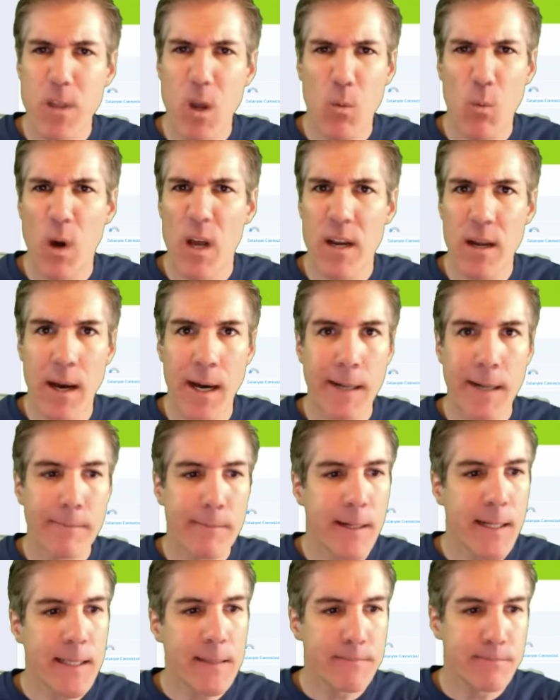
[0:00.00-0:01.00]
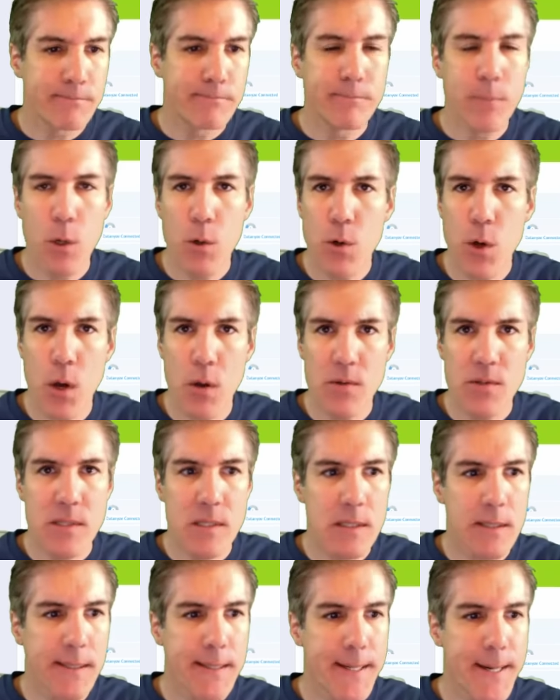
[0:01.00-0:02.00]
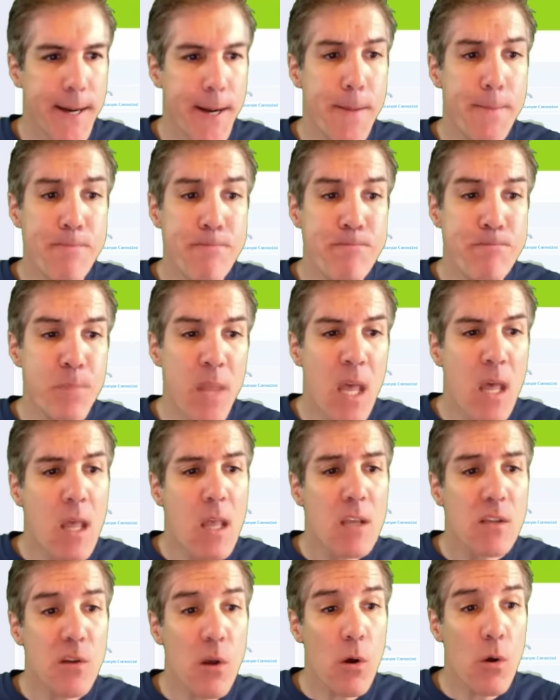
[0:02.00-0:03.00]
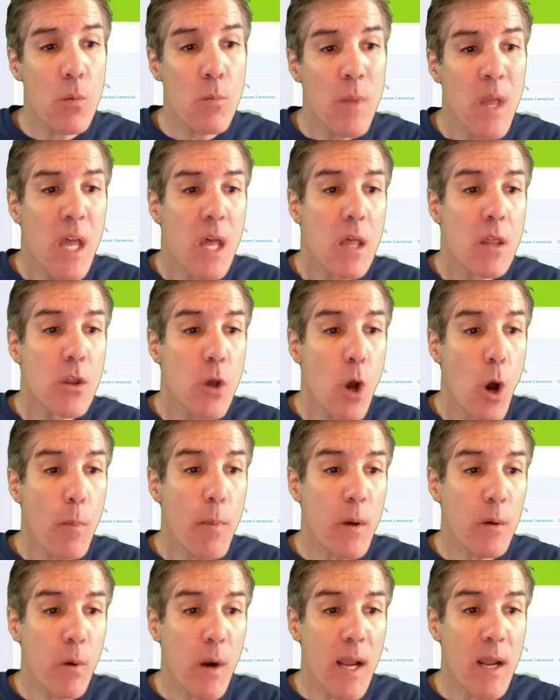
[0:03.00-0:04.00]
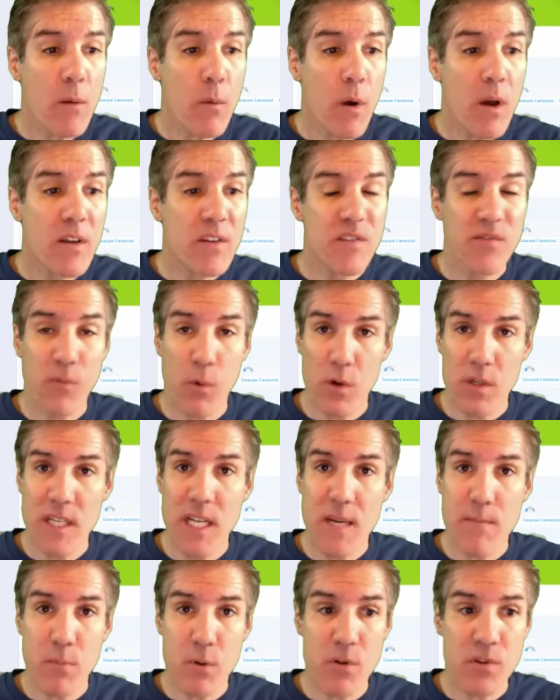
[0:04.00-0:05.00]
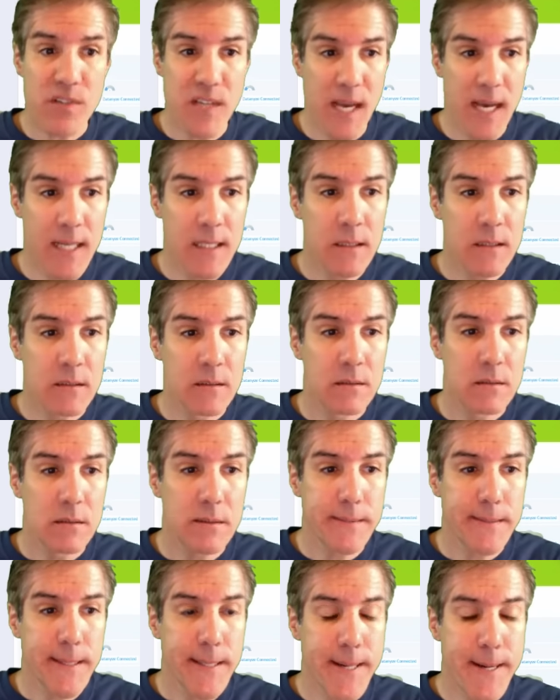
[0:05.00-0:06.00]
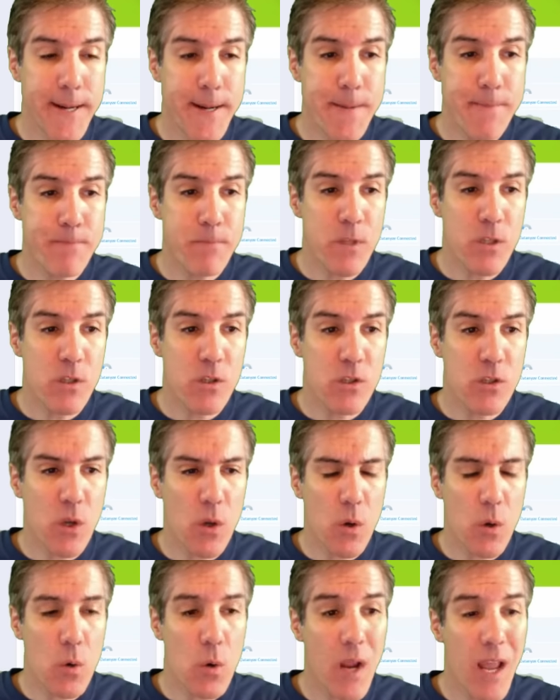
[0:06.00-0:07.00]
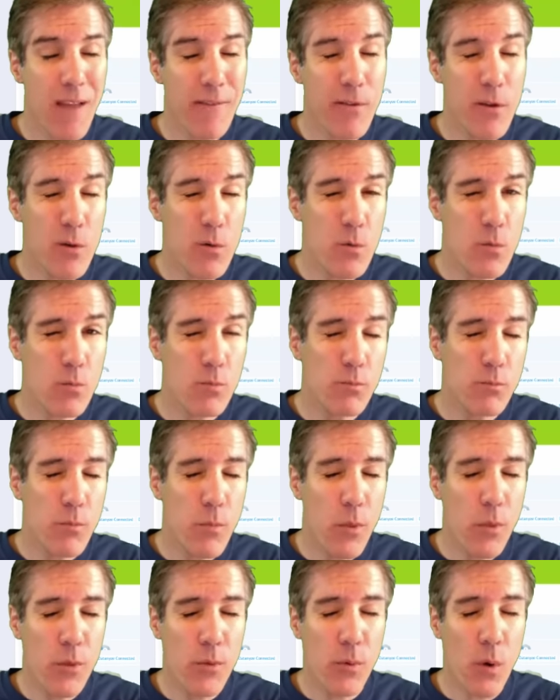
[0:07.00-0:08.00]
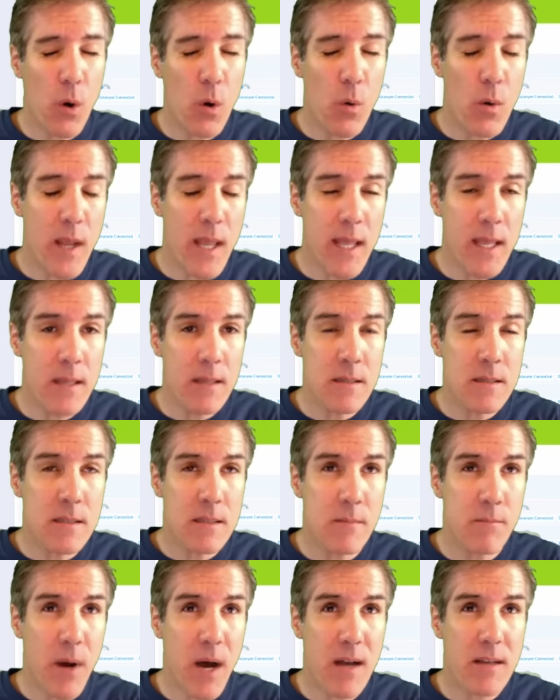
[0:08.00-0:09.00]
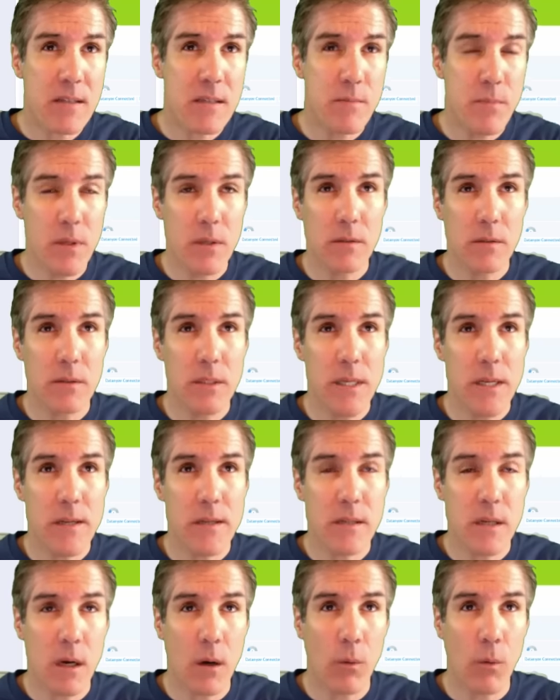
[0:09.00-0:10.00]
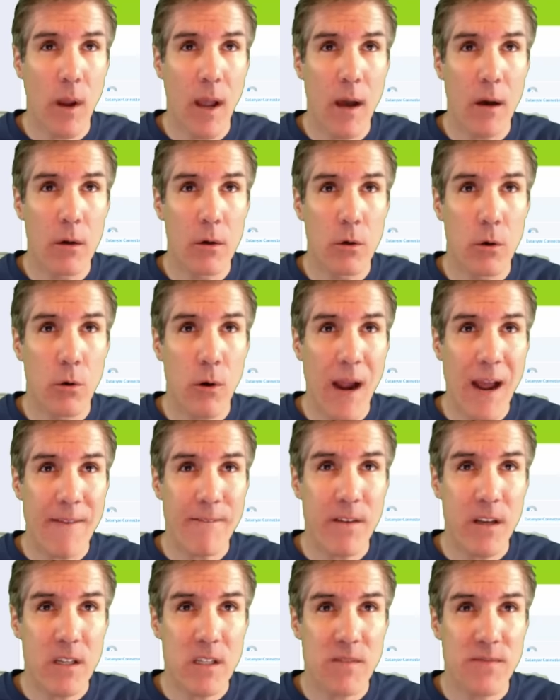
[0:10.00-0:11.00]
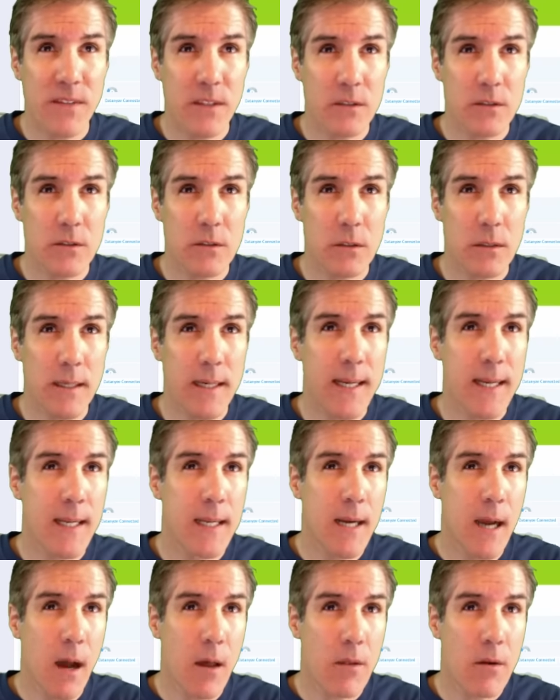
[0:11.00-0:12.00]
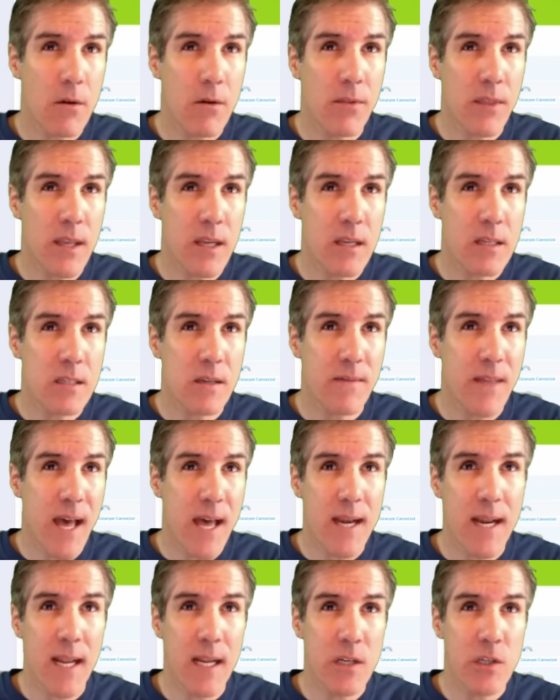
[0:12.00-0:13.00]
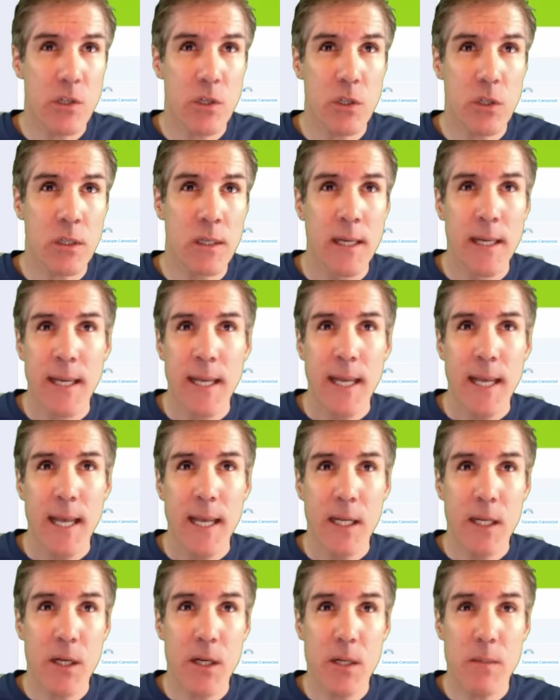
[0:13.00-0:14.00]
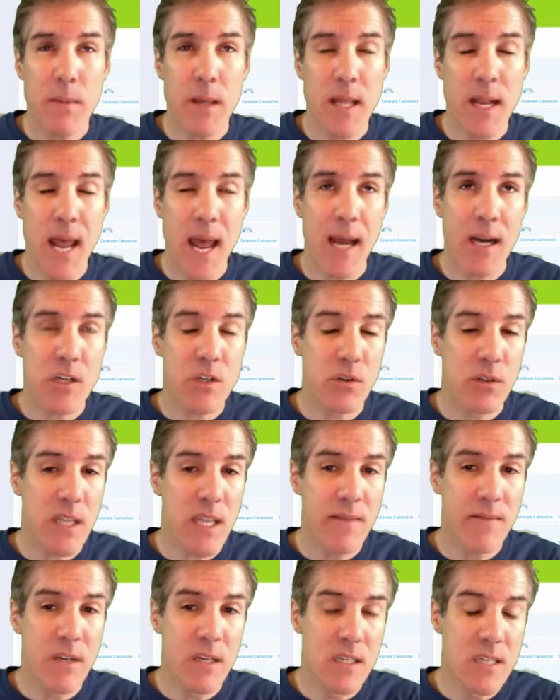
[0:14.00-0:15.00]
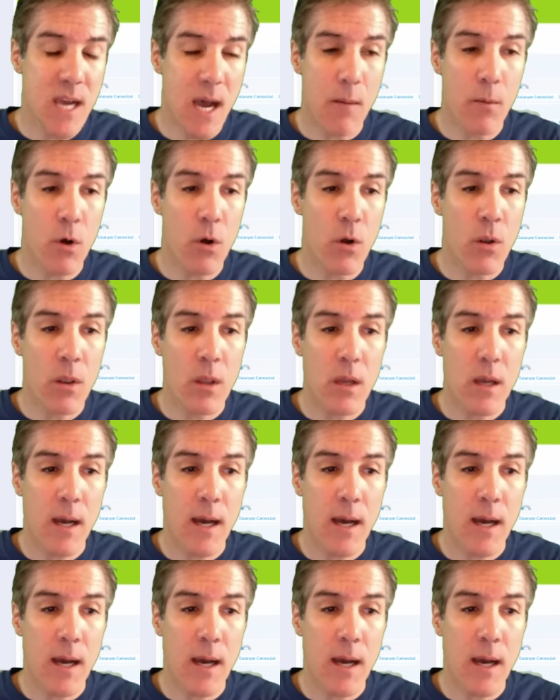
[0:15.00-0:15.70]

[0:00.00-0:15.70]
Whatnot, right? Who knows? So the open rate was 14%. So if you throw in some possibilities around graphics filtering and other things of that nature, it could have been actually even double,